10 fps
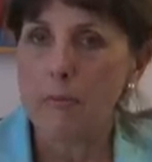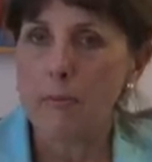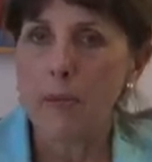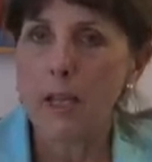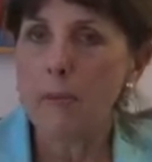
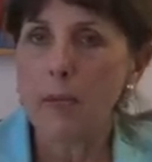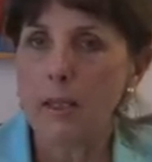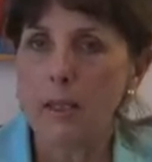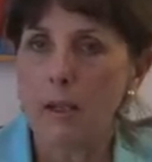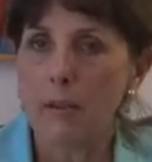Many
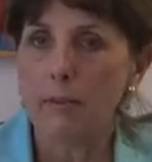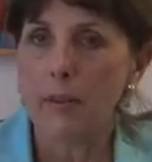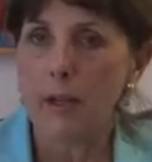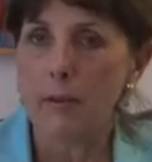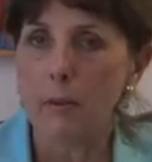men that I've
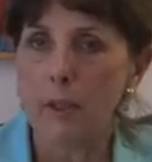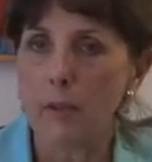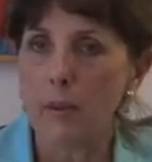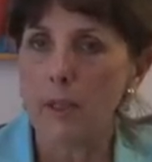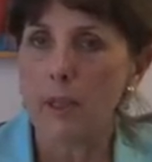
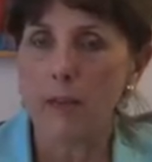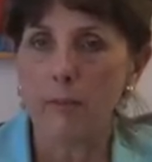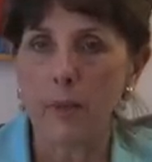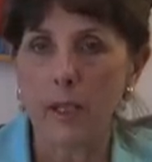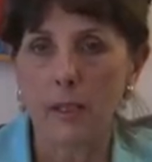worked with
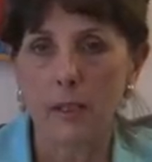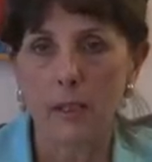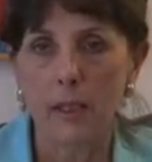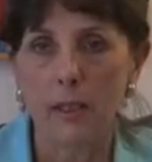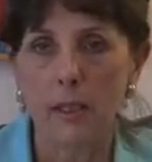have been
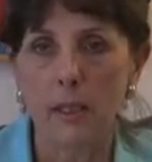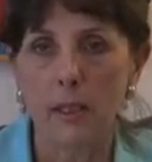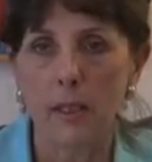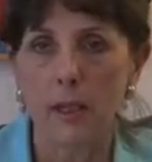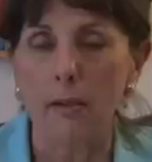in
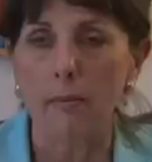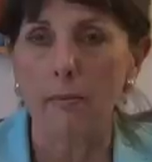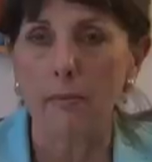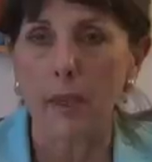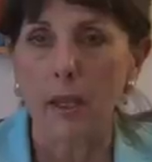
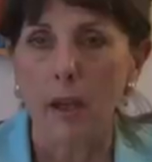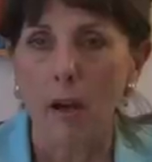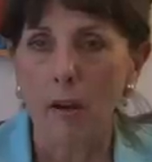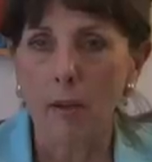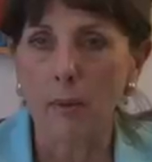the
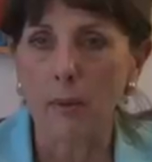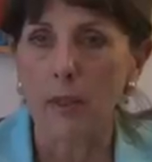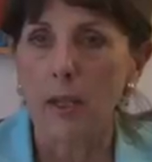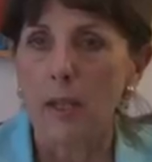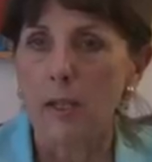horrible
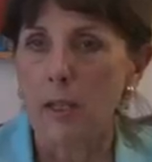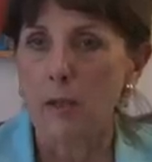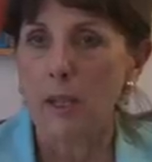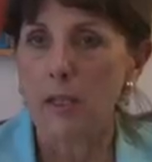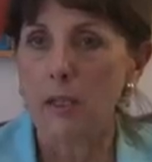
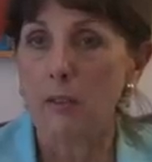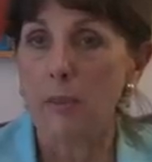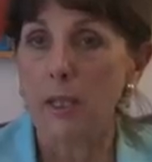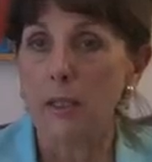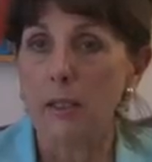situation of
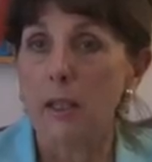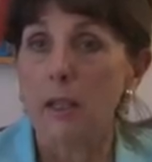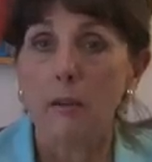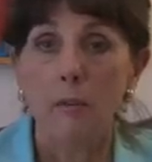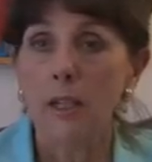being
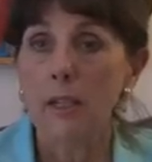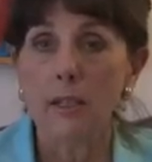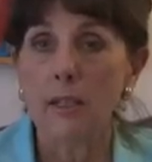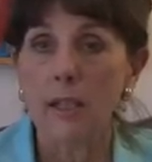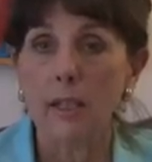really
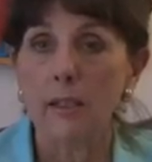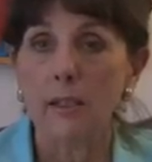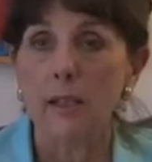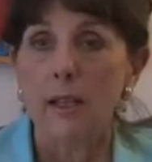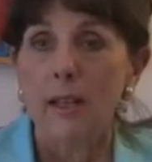
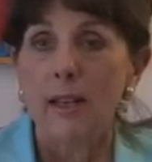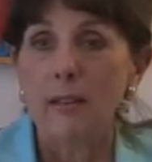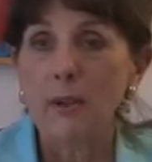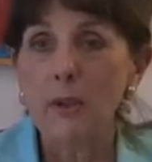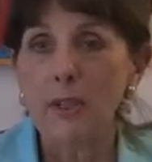disconnected.
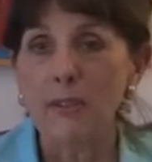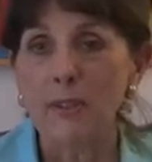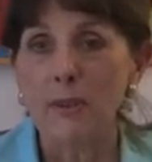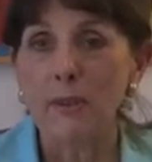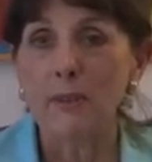And of course, if
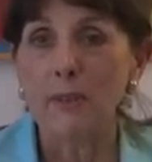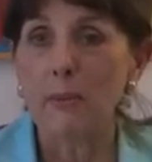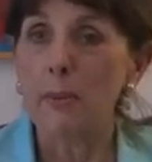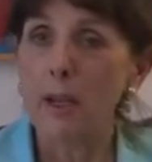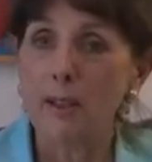you're a
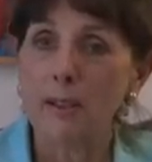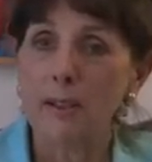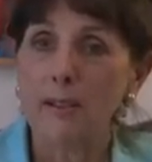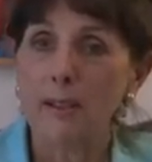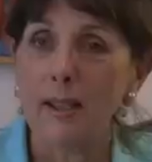bloke
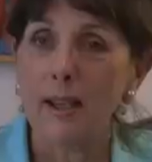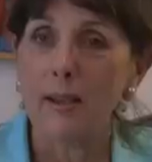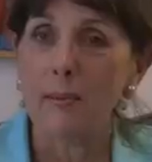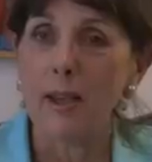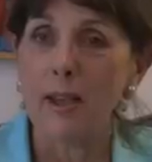
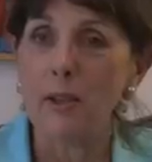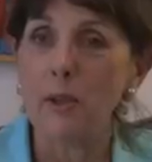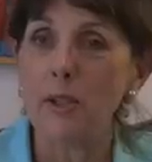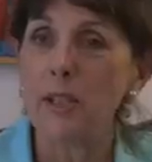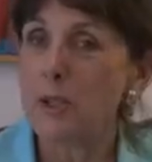and
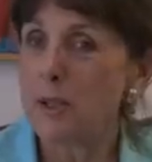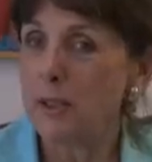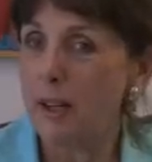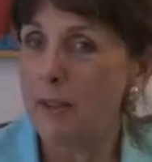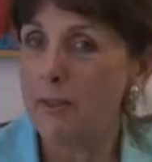your social
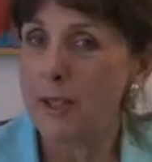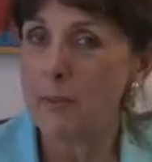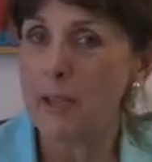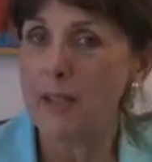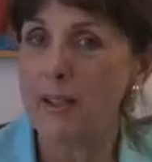life has
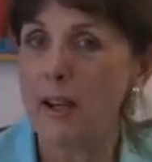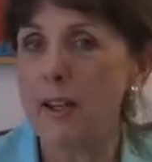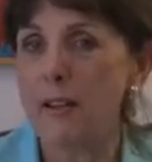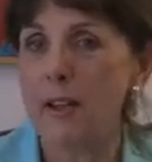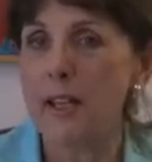been,
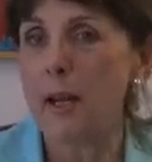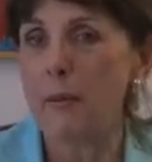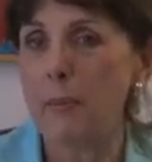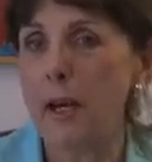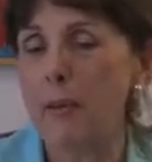I head up
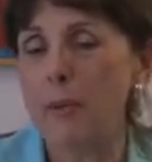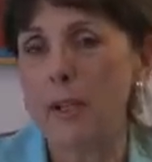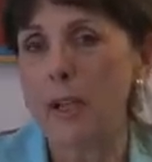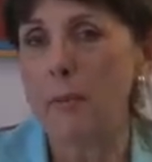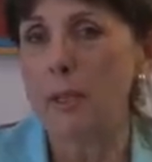the pub or
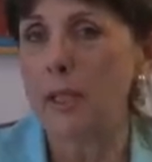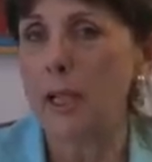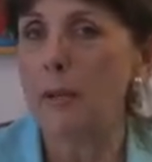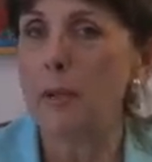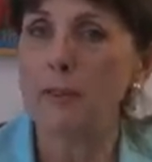I go up the
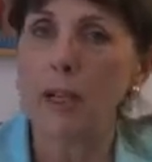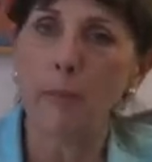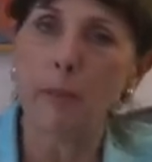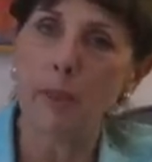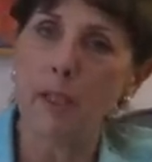club, I have a
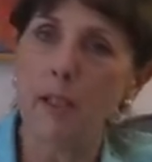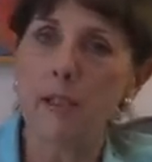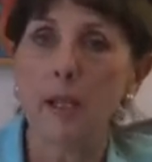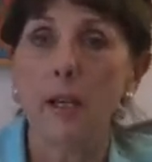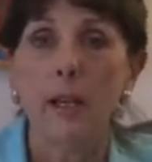couple of beers.